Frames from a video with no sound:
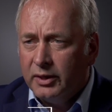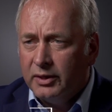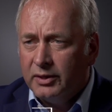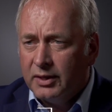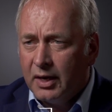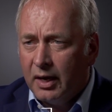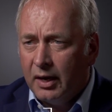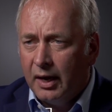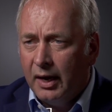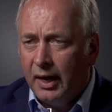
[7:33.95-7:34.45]
year
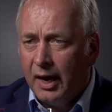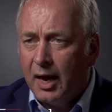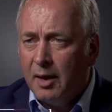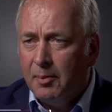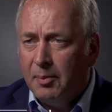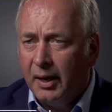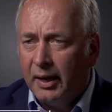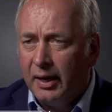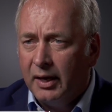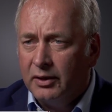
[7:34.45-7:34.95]
of the
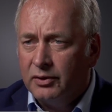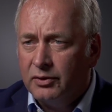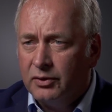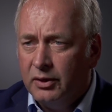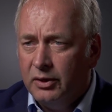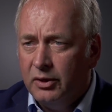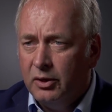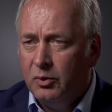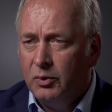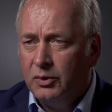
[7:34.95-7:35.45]
fund, £1
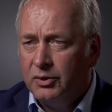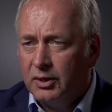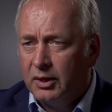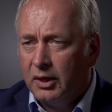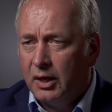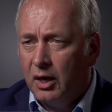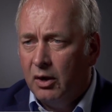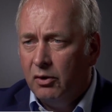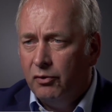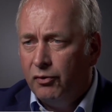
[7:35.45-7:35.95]
billion
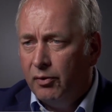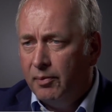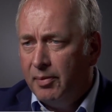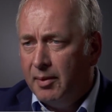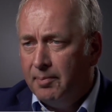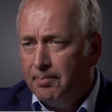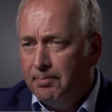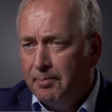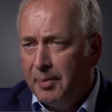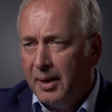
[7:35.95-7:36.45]
was
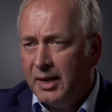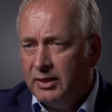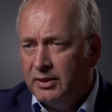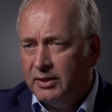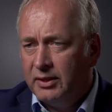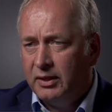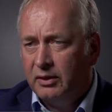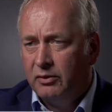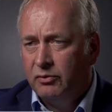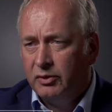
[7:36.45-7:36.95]
committed to
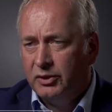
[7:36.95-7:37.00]
many